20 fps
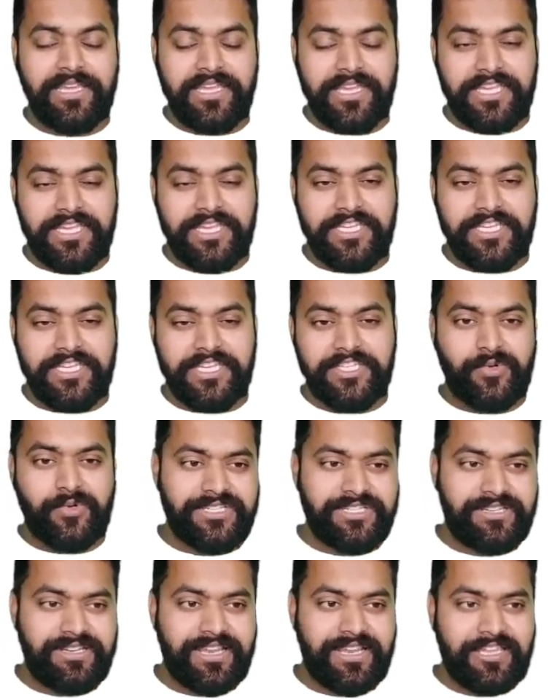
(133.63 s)
each
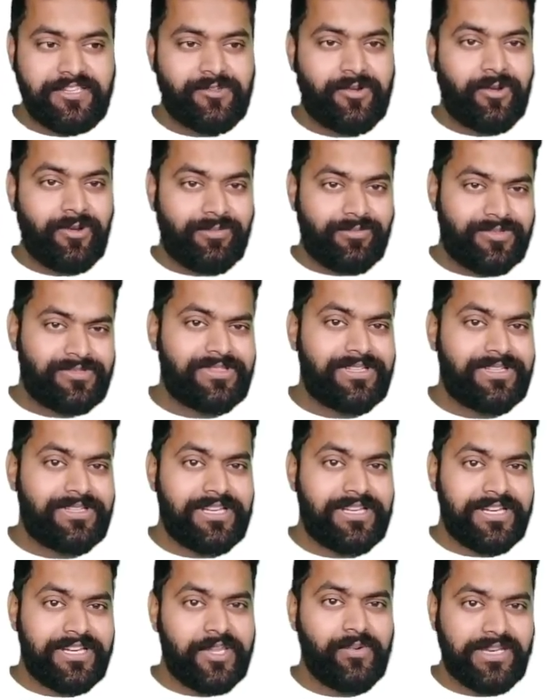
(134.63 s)
question has almost a
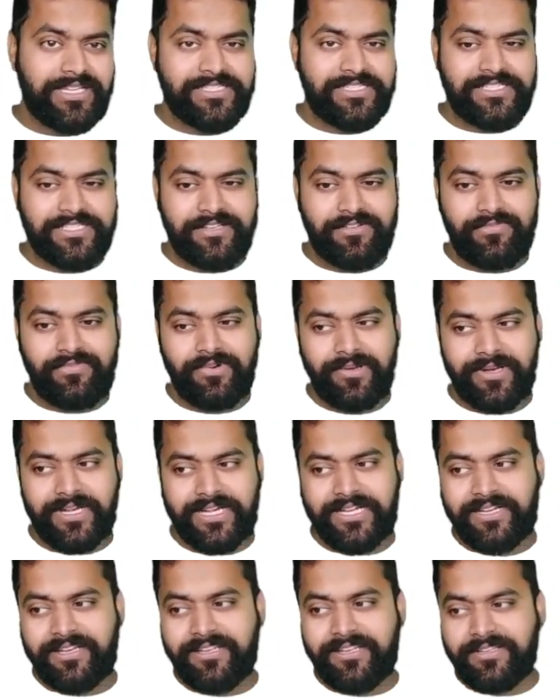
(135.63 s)
new cluster for
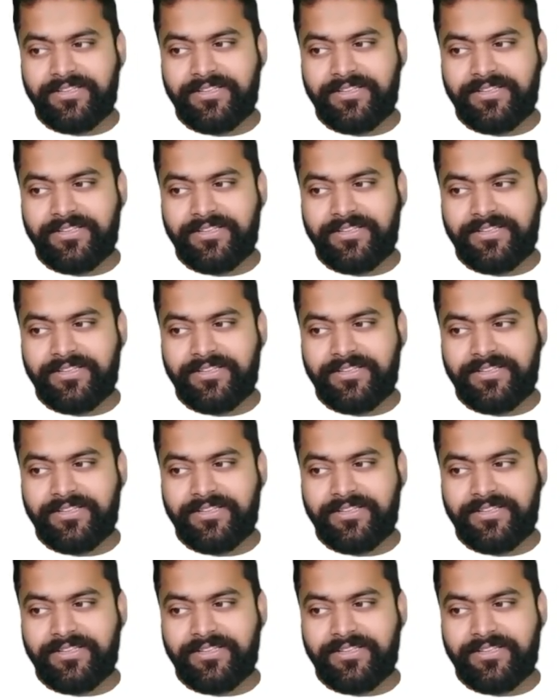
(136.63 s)
it.